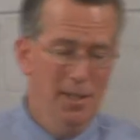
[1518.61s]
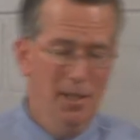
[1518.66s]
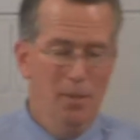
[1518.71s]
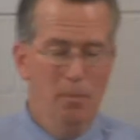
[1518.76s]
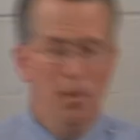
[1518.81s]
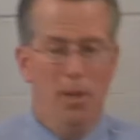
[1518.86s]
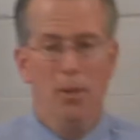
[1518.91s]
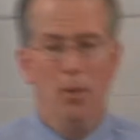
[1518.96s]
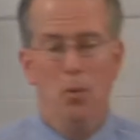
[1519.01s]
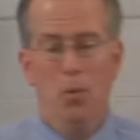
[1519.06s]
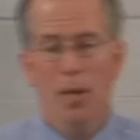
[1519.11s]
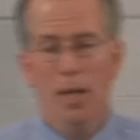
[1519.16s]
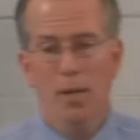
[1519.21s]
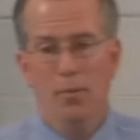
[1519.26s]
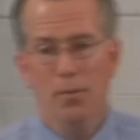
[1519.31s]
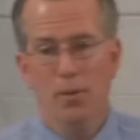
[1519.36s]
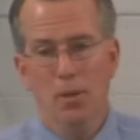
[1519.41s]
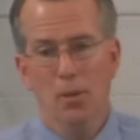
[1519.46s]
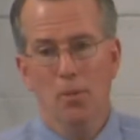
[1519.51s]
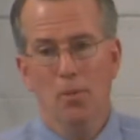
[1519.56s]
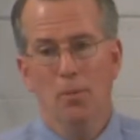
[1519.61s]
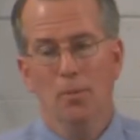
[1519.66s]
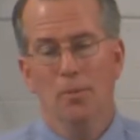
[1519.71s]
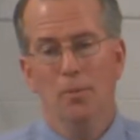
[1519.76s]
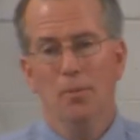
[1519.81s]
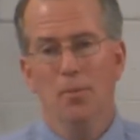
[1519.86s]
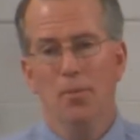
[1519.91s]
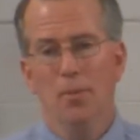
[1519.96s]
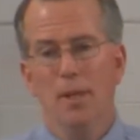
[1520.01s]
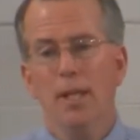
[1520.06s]
And by the way, if you
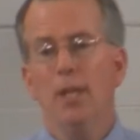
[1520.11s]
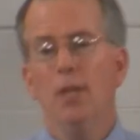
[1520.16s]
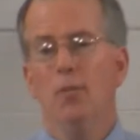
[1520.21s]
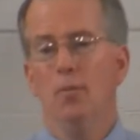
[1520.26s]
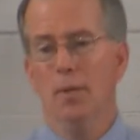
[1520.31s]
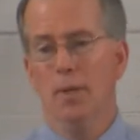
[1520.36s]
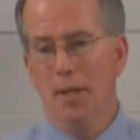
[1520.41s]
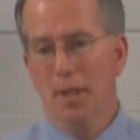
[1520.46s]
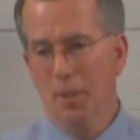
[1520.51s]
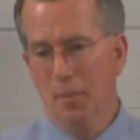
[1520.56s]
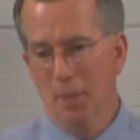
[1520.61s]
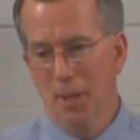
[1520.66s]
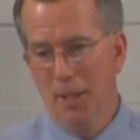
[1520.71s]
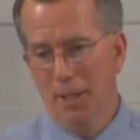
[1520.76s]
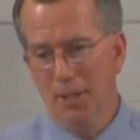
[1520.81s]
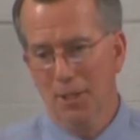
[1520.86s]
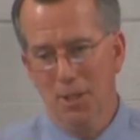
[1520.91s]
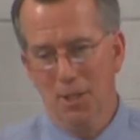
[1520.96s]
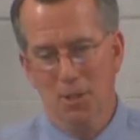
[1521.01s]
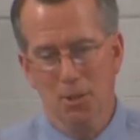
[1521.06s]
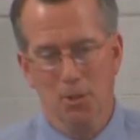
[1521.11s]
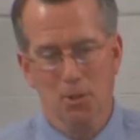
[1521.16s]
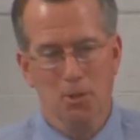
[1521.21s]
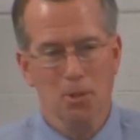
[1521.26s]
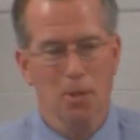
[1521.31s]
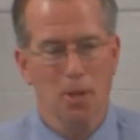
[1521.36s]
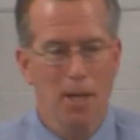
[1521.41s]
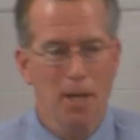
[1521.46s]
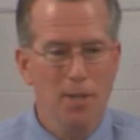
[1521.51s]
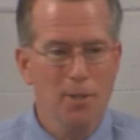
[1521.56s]
think you become like Jesus
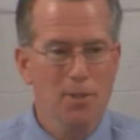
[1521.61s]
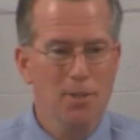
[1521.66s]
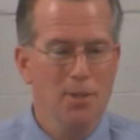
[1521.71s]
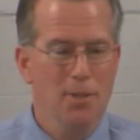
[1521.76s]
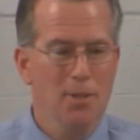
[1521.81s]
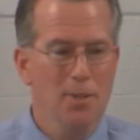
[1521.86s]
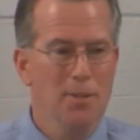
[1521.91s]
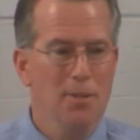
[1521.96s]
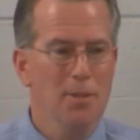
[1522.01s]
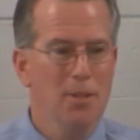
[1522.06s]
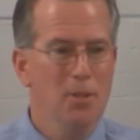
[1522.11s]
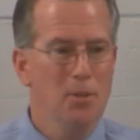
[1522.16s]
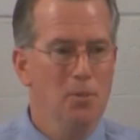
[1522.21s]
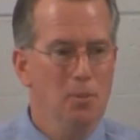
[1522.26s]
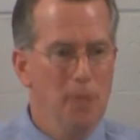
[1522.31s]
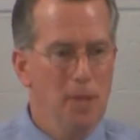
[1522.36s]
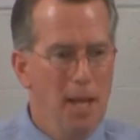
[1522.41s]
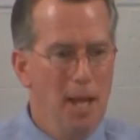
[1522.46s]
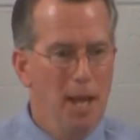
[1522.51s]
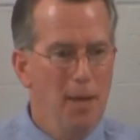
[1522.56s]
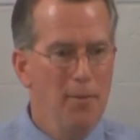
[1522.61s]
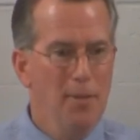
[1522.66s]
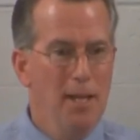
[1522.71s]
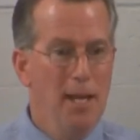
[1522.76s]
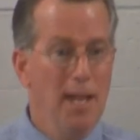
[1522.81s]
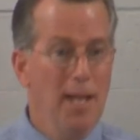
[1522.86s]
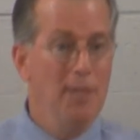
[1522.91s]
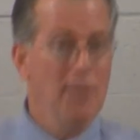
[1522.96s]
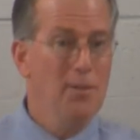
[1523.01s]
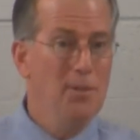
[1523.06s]
Christ and you have the
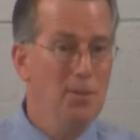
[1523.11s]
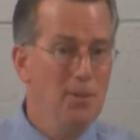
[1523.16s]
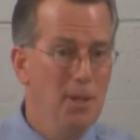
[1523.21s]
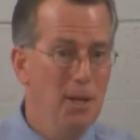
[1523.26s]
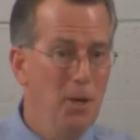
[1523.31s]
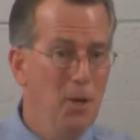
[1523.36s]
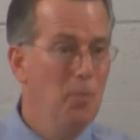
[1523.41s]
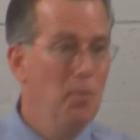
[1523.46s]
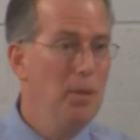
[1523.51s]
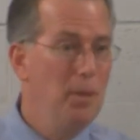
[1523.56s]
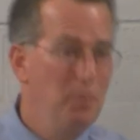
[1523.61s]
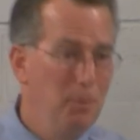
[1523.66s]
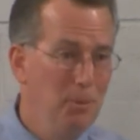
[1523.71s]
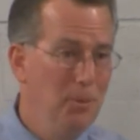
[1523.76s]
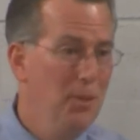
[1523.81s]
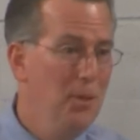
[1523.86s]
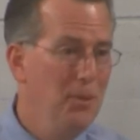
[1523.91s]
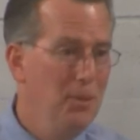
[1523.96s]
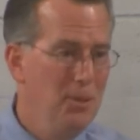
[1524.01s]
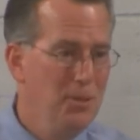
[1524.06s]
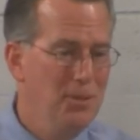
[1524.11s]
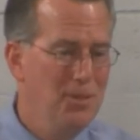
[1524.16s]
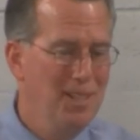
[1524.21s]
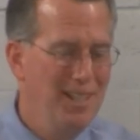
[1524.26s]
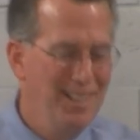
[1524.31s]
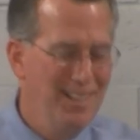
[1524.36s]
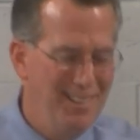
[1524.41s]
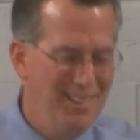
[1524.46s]
attitude, I hope people notice,